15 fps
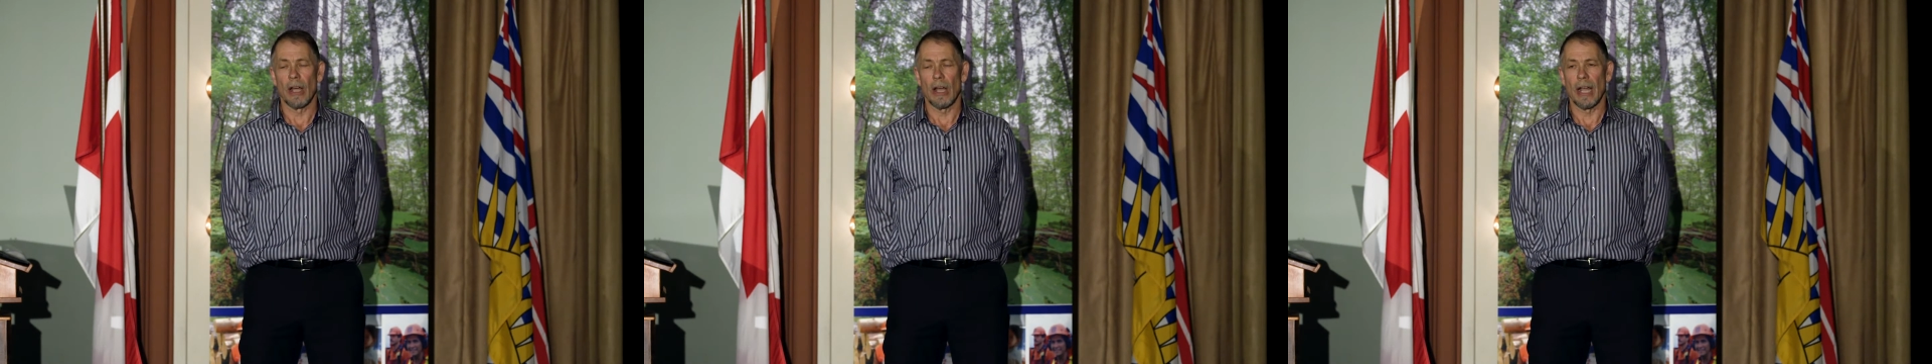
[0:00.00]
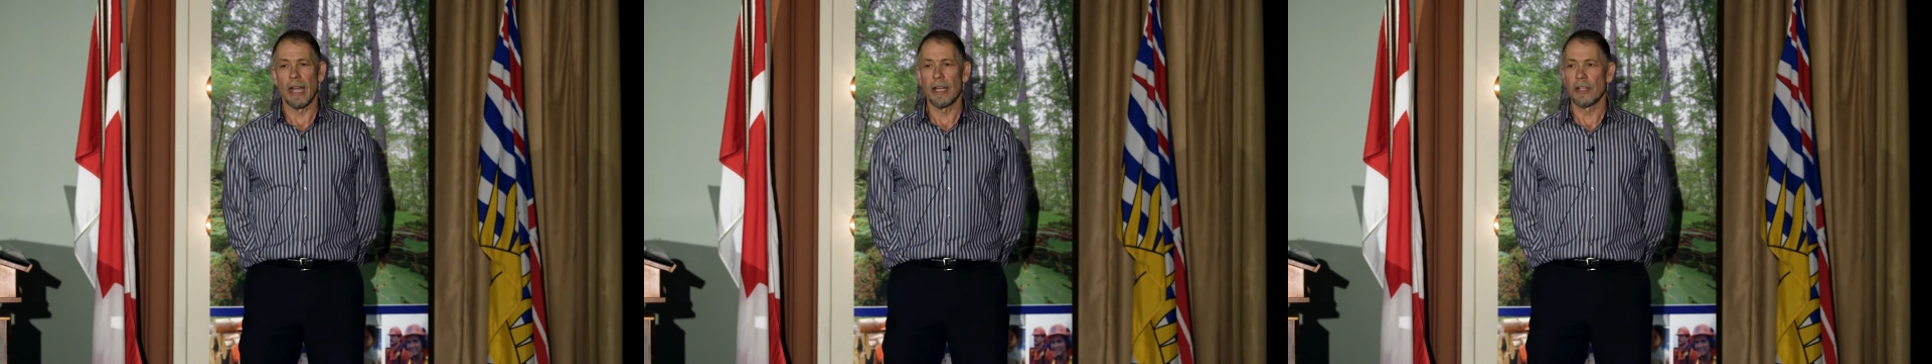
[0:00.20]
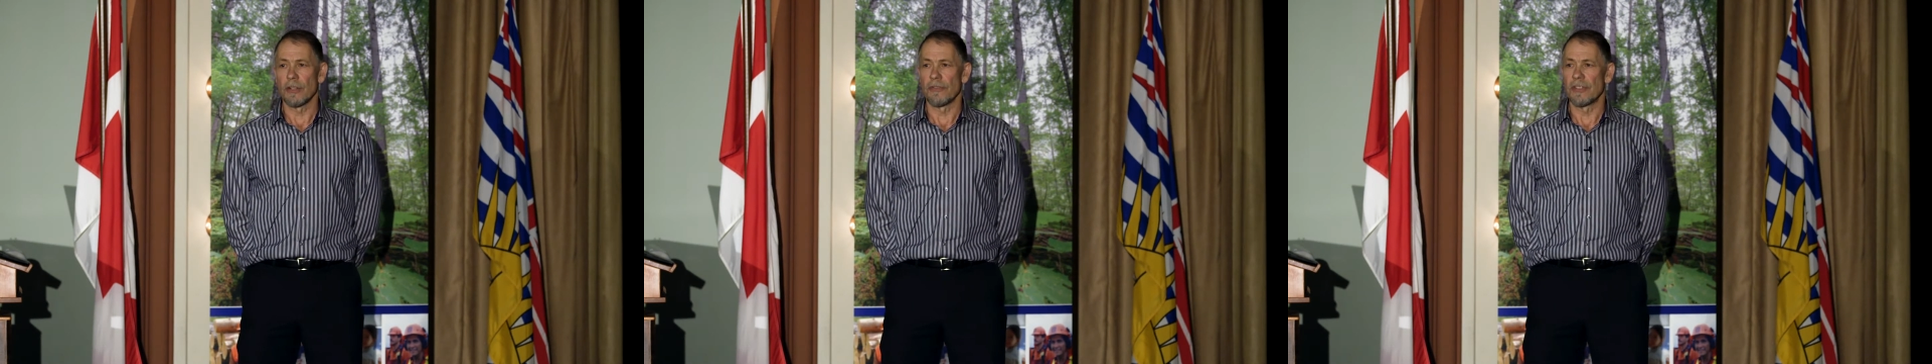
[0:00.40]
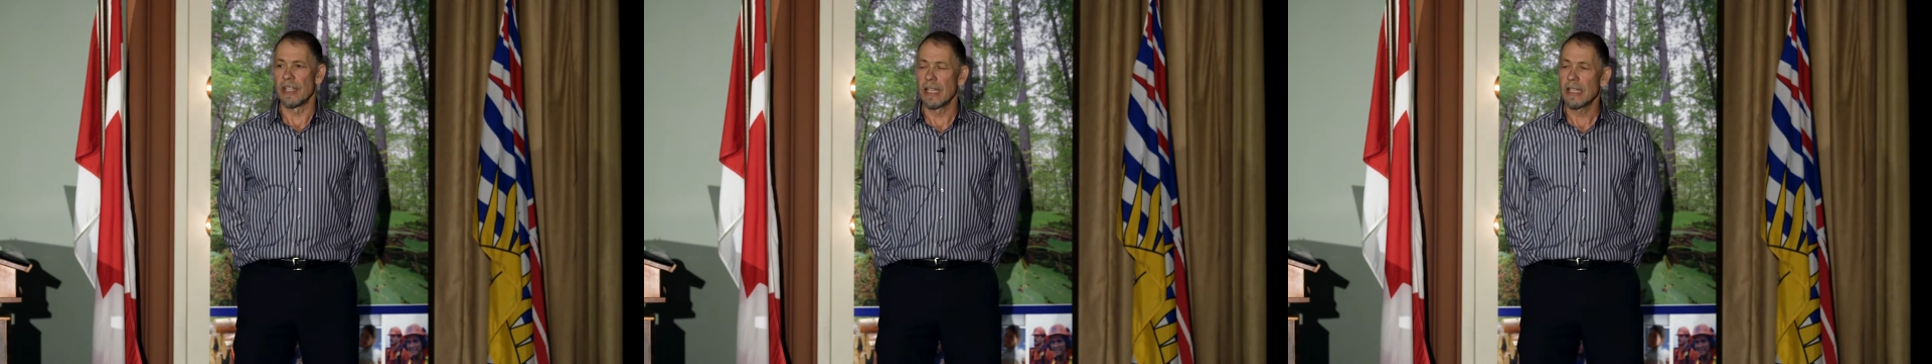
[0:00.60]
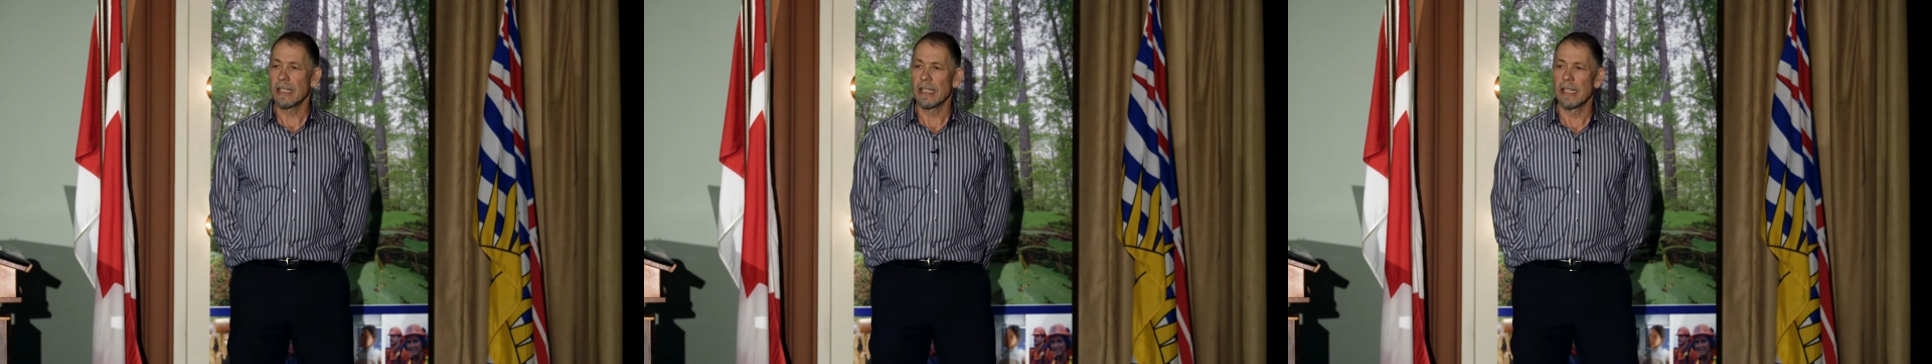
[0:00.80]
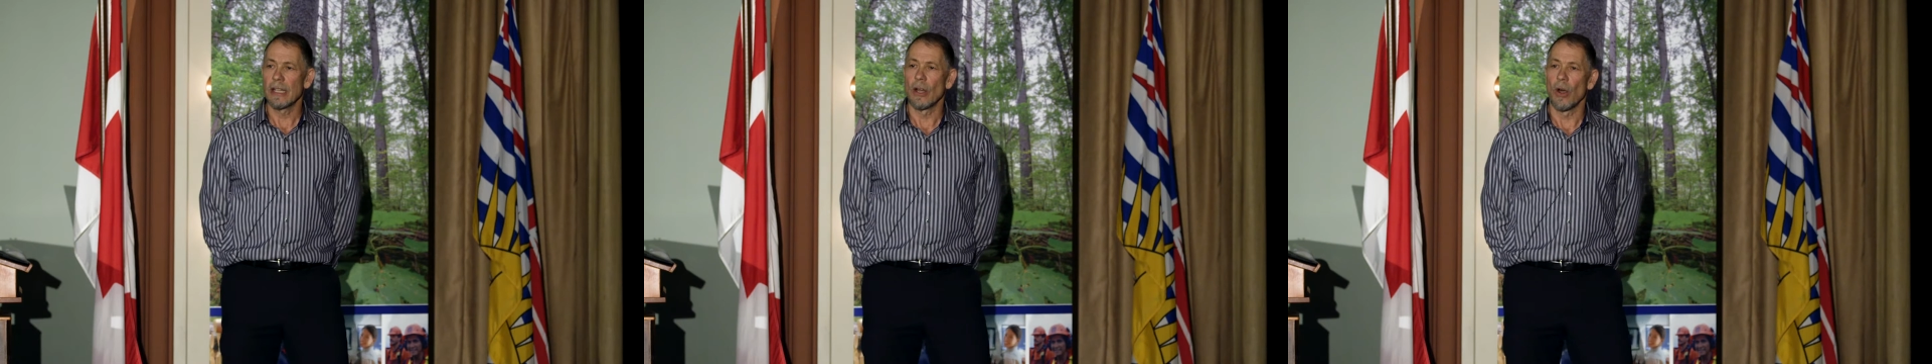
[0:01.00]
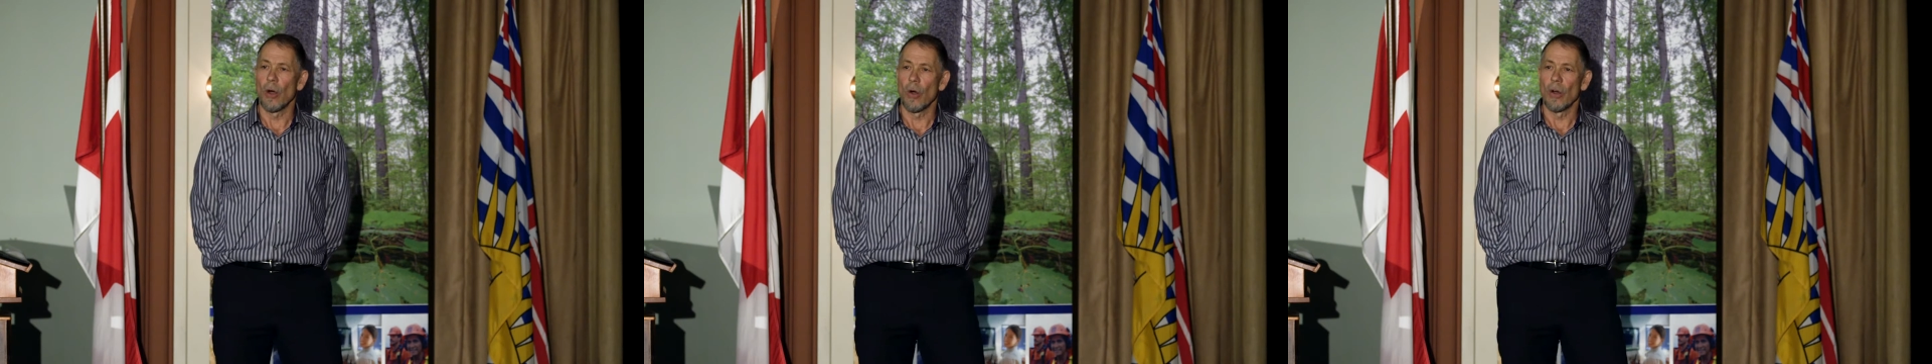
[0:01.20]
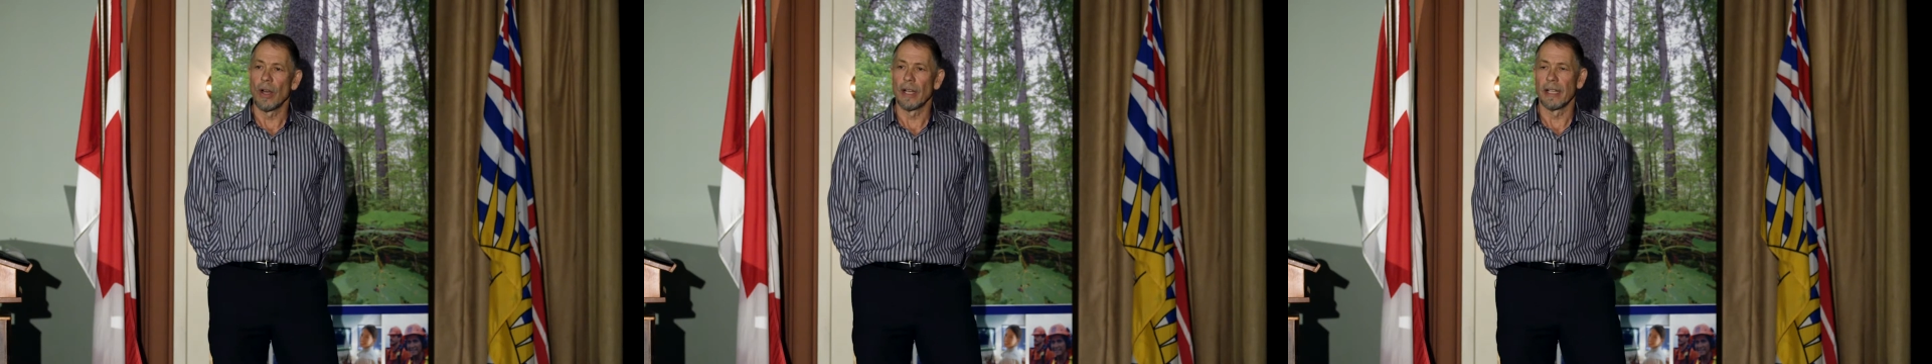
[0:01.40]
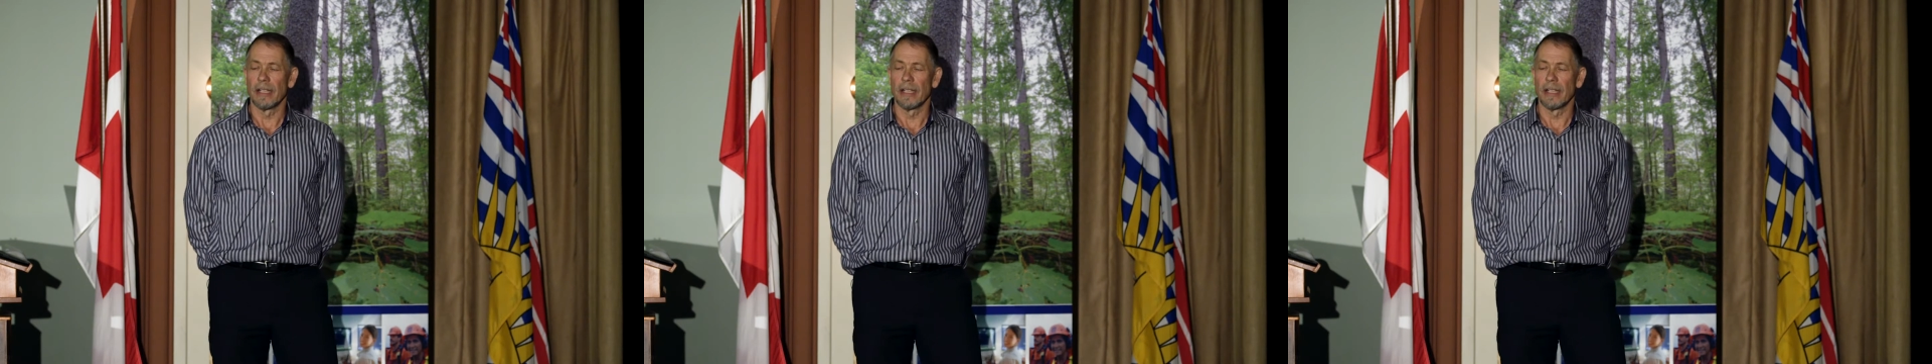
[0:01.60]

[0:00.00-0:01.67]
age of 60, or